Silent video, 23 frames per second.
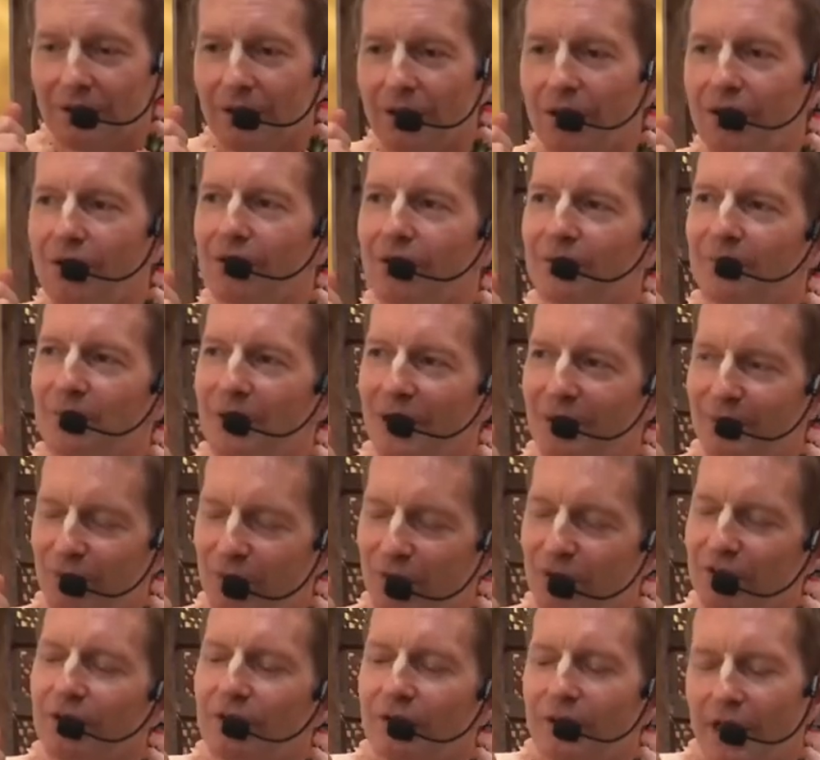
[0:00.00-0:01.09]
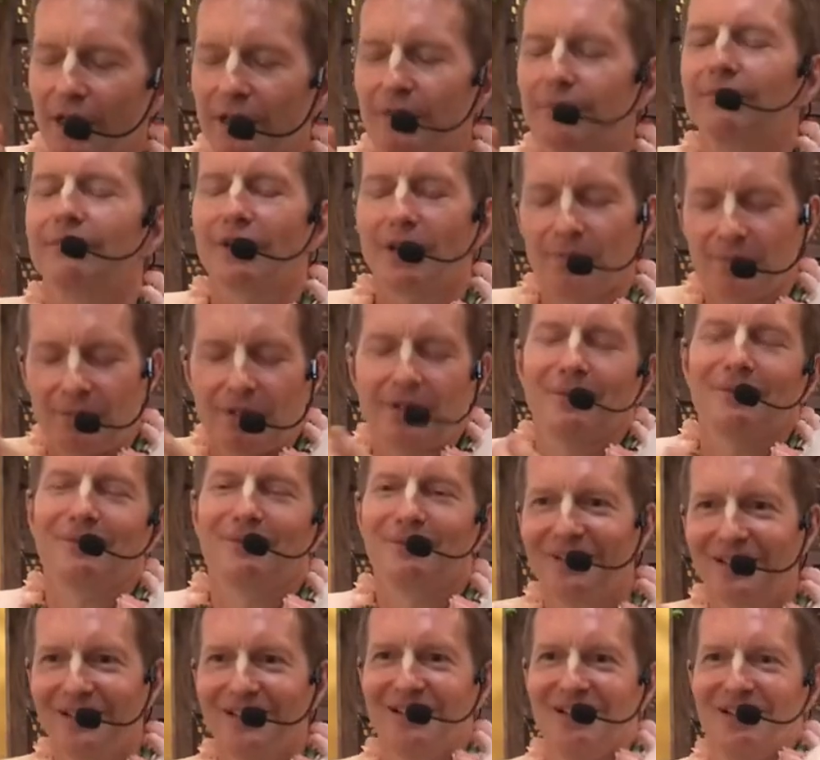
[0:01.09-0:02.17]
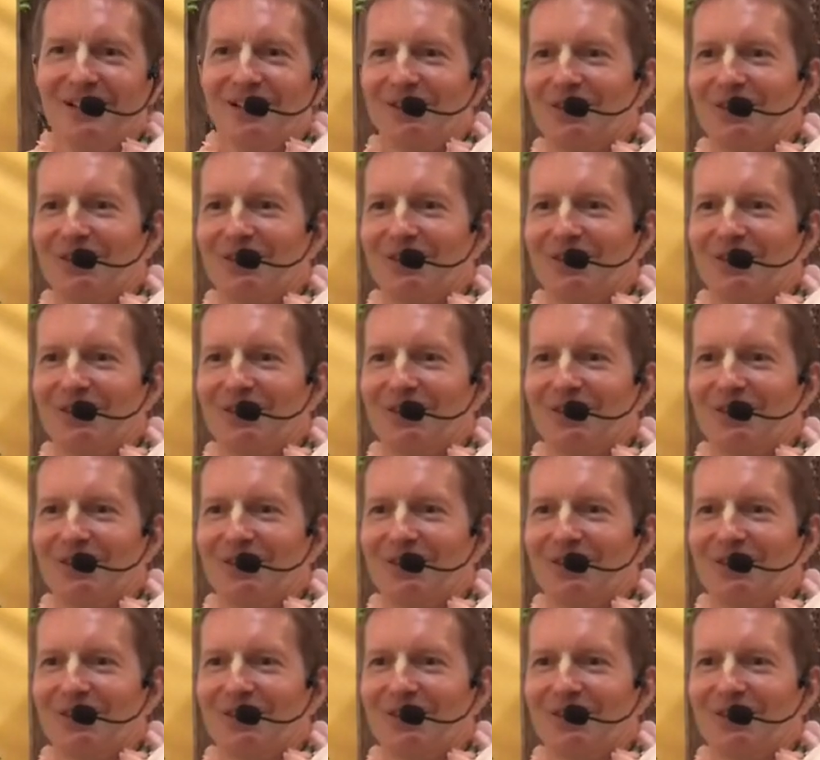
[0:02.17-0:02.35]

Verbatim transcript: Oh, Brent Road, okay, come.